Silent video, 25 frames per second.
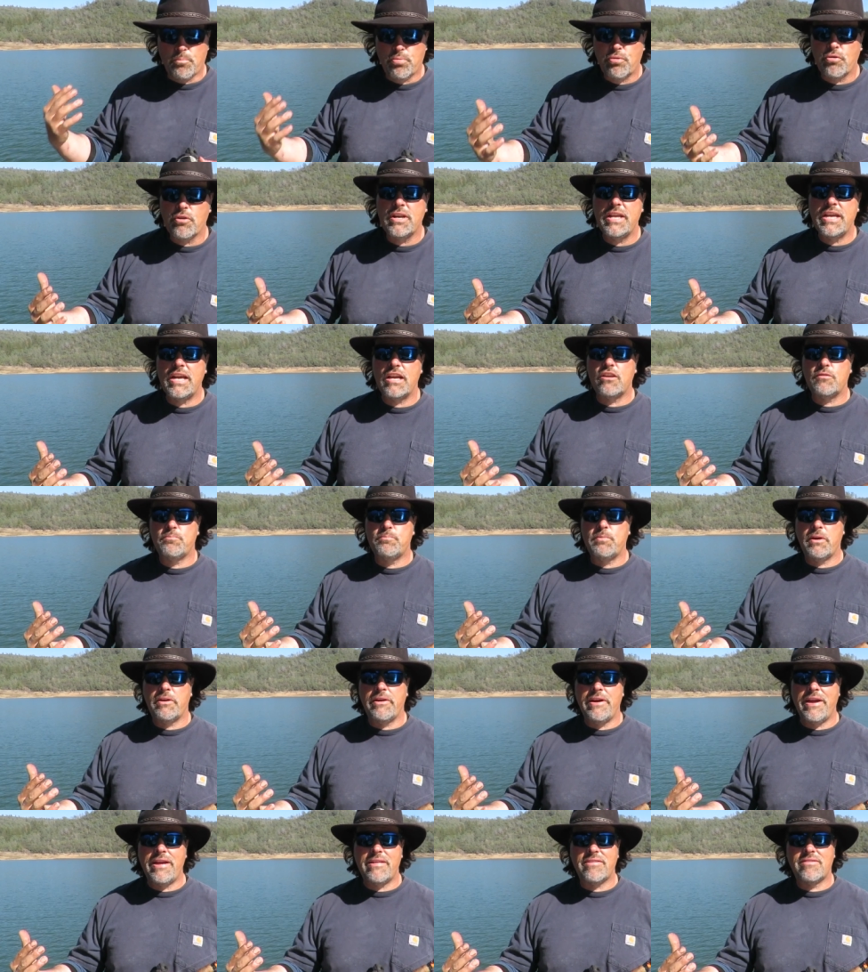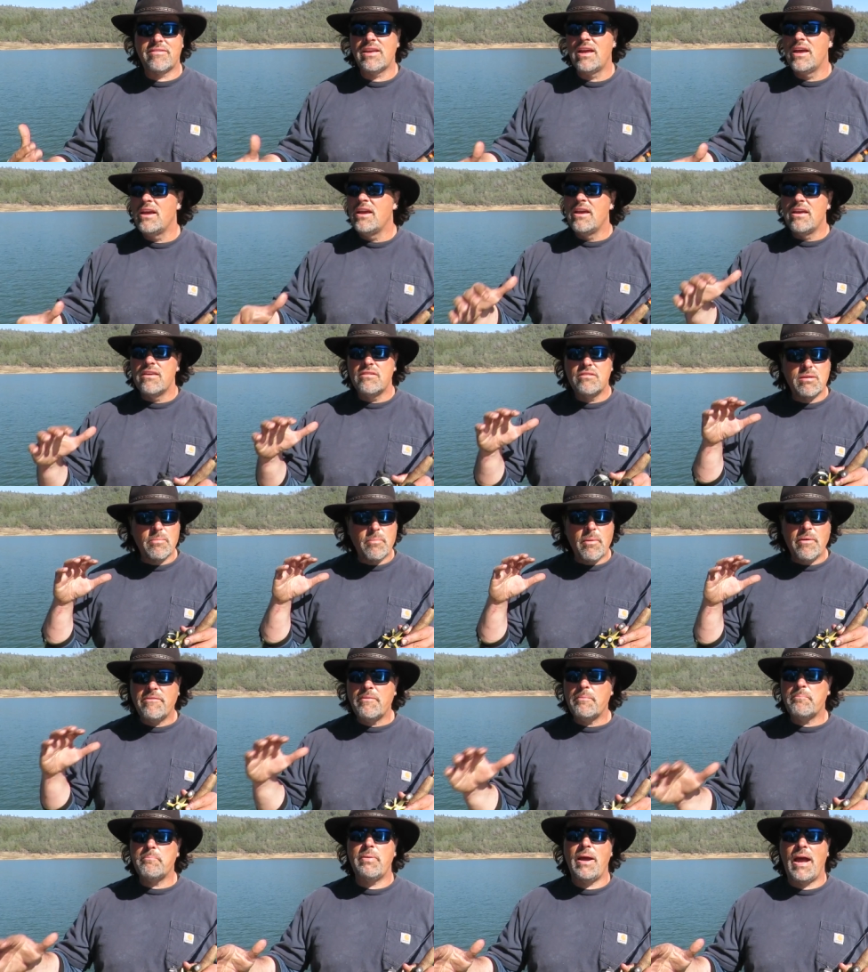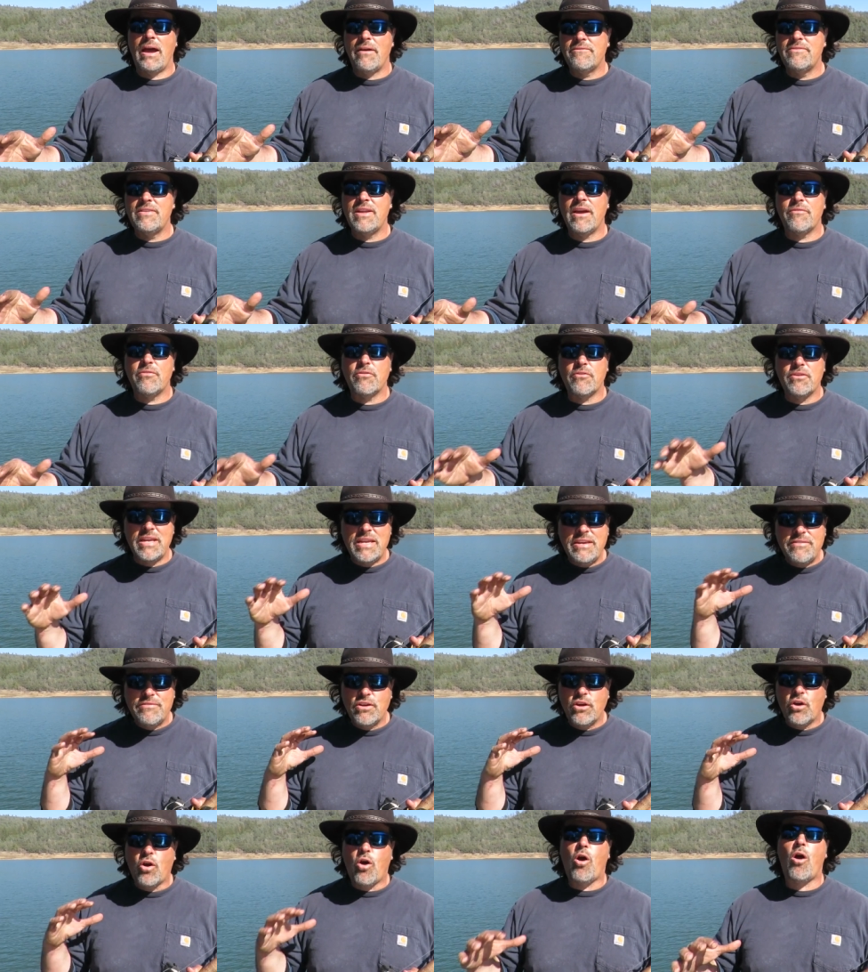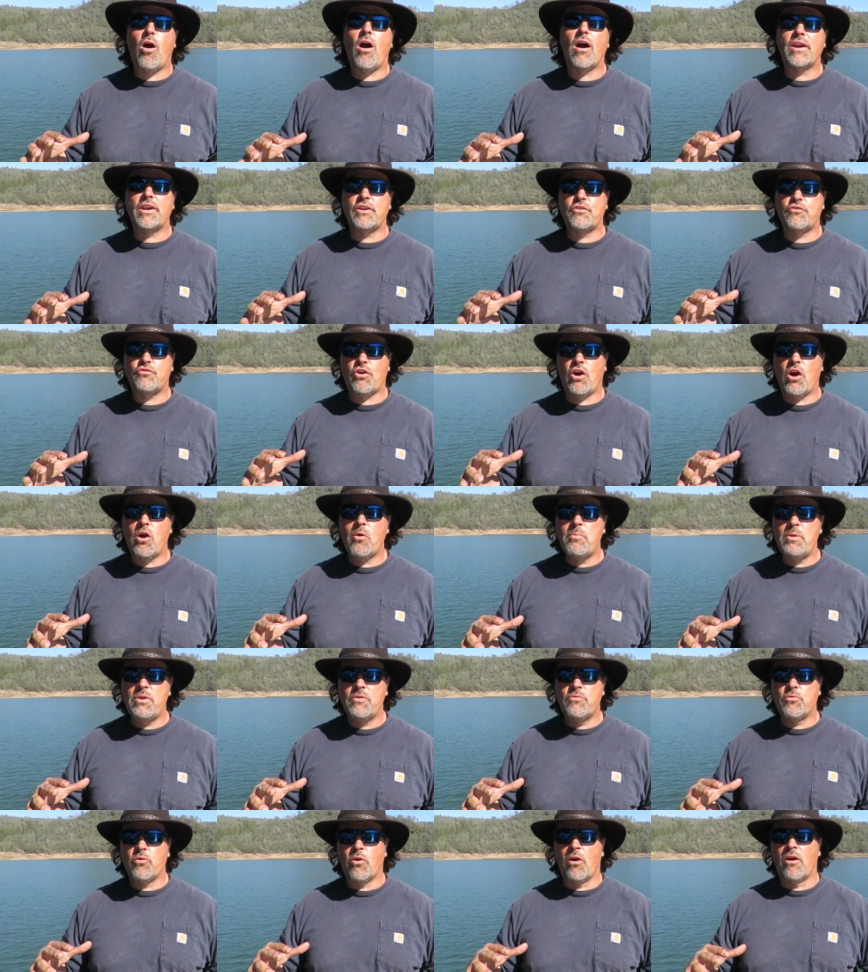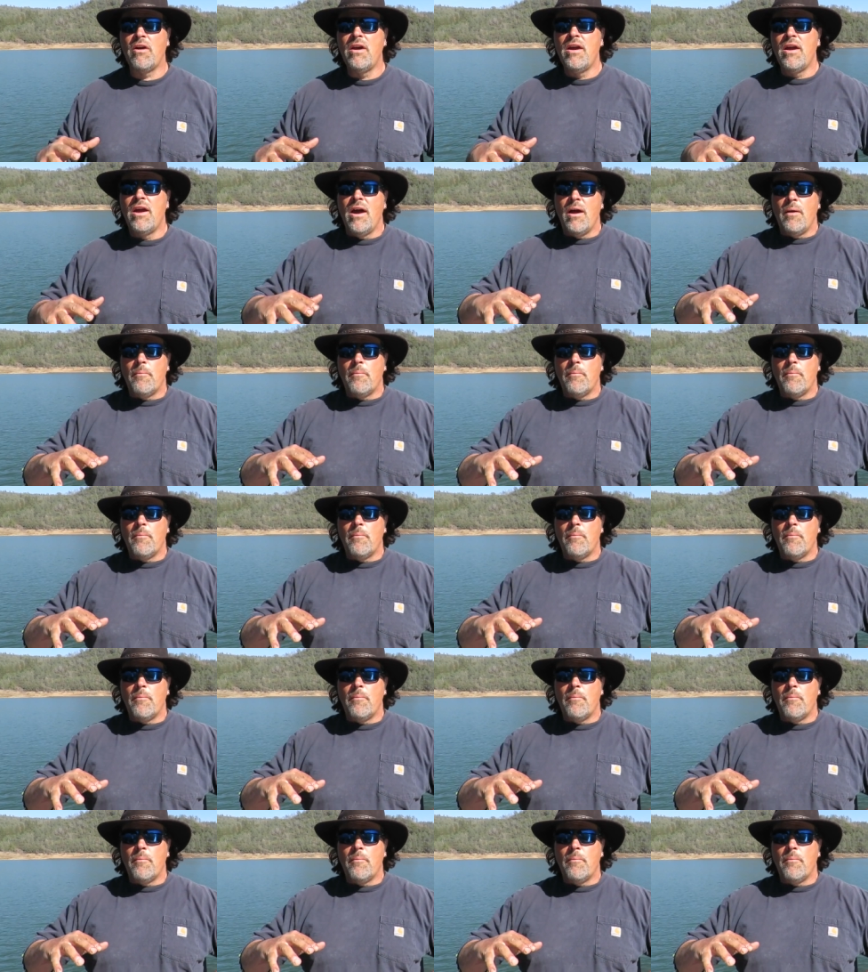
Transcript: pretty experienced. Some of them have never even caught a trout before.